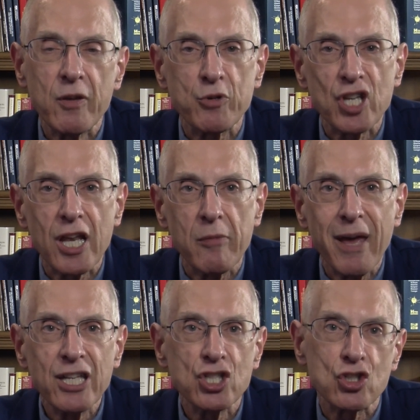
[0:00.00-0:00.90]
percent of the
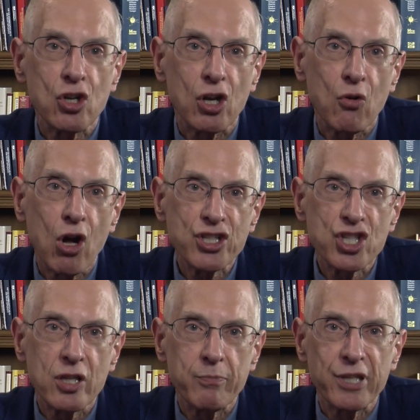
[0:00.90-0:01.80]
medicine is going to cross
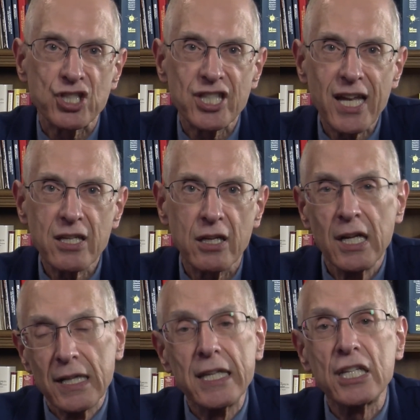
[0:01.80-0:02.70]
the placenta,
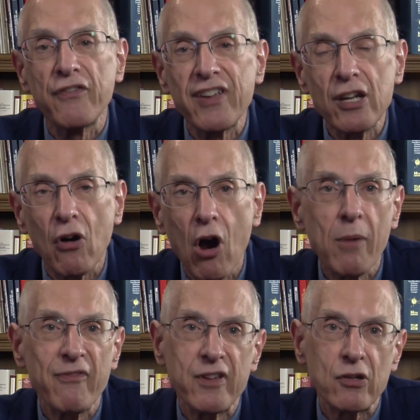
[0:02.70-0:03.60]
lead to fetal
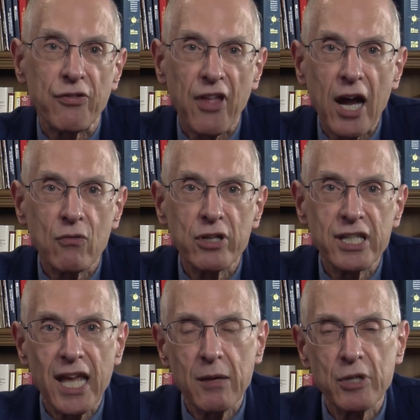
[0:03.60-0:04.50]
harm, fetal thyroid
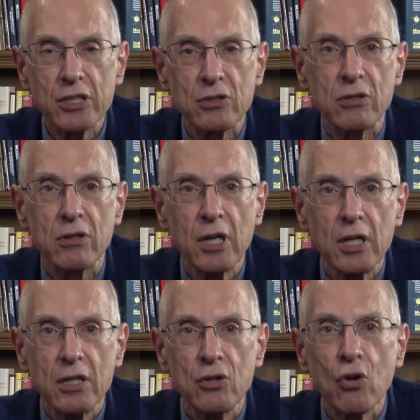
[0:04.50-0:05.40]
damage or
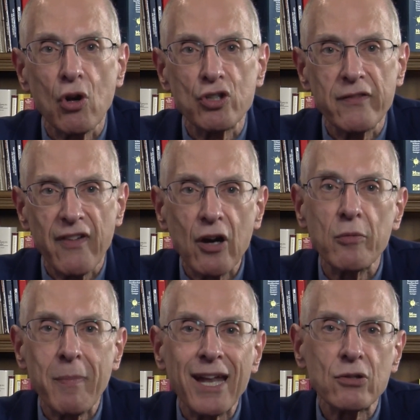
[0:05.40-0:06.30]

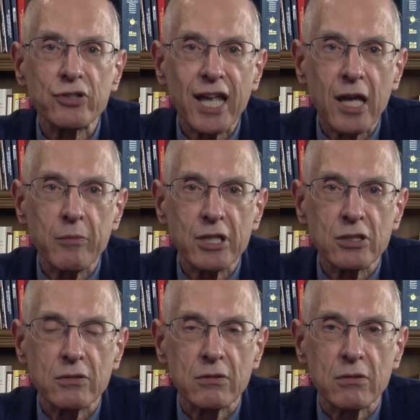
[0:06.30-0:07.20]
neurodevelopmental
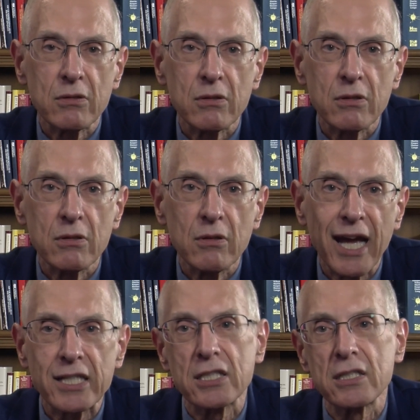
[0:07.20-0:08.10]
damage,
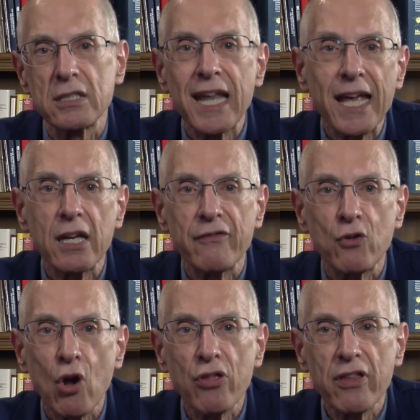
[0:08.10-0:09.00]
has negative
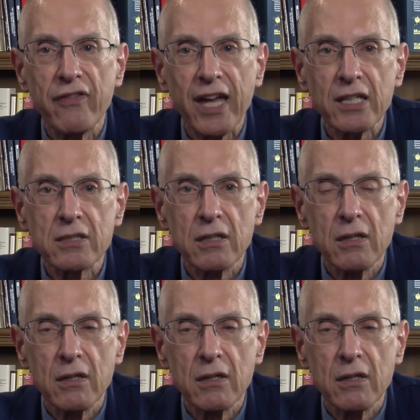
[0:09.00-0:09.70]
growth effects,